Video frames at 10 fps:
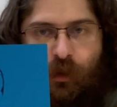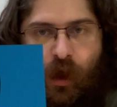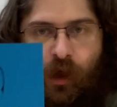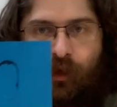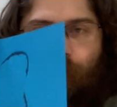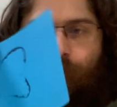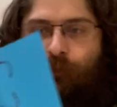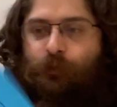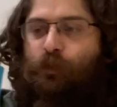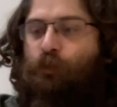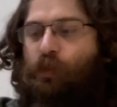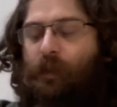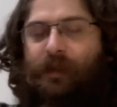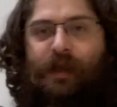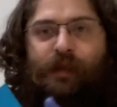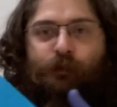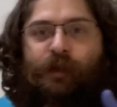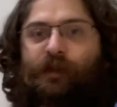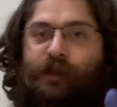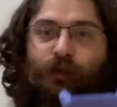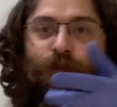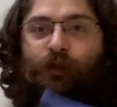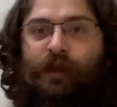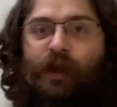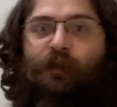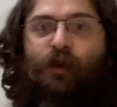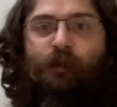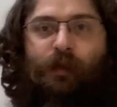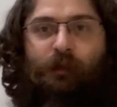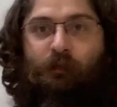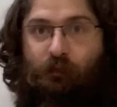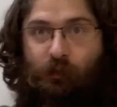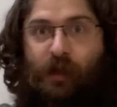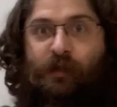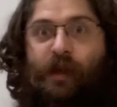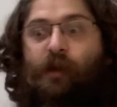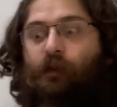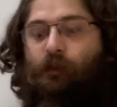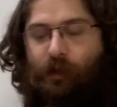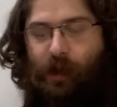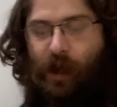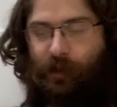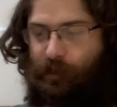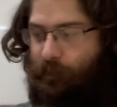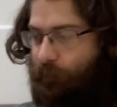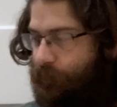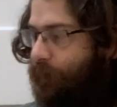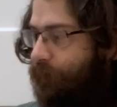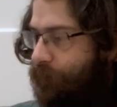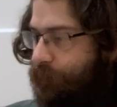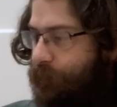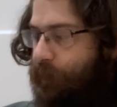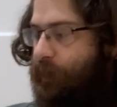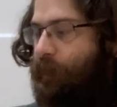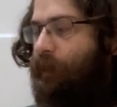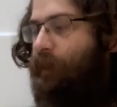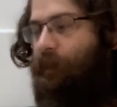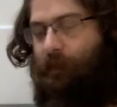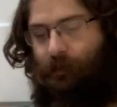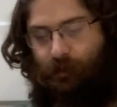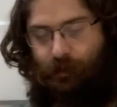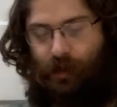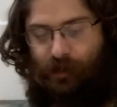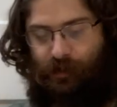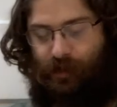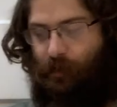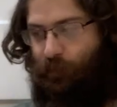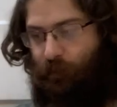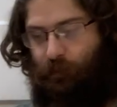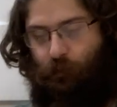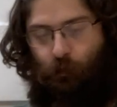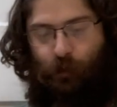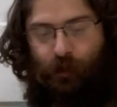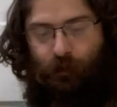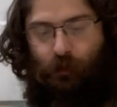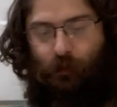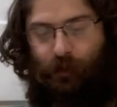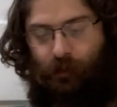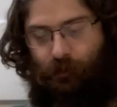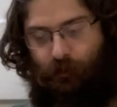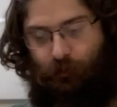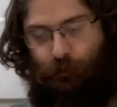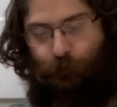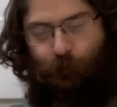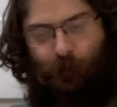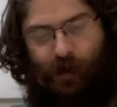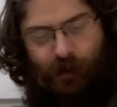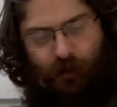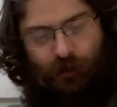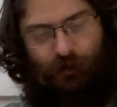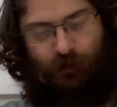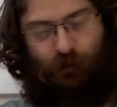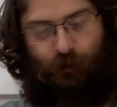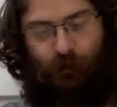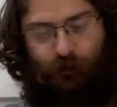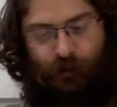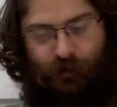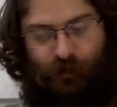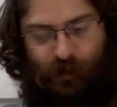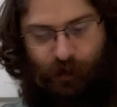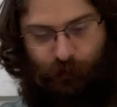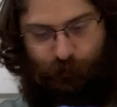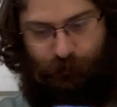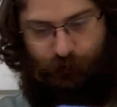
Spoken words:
You probably can't really see it through the camera, but it's there. I think it looks nice. Next step, we are going to find the start of this tape.